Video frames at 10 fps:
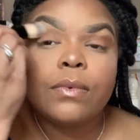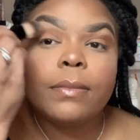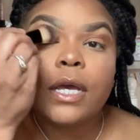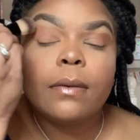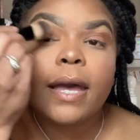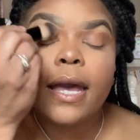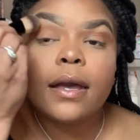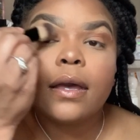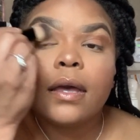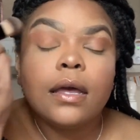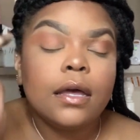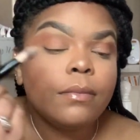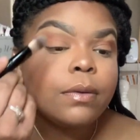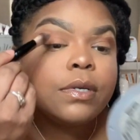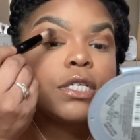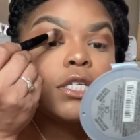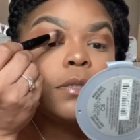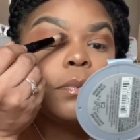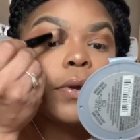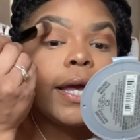when we go back, but we just
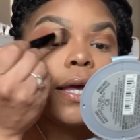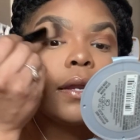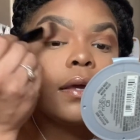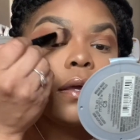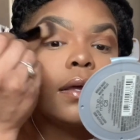spread.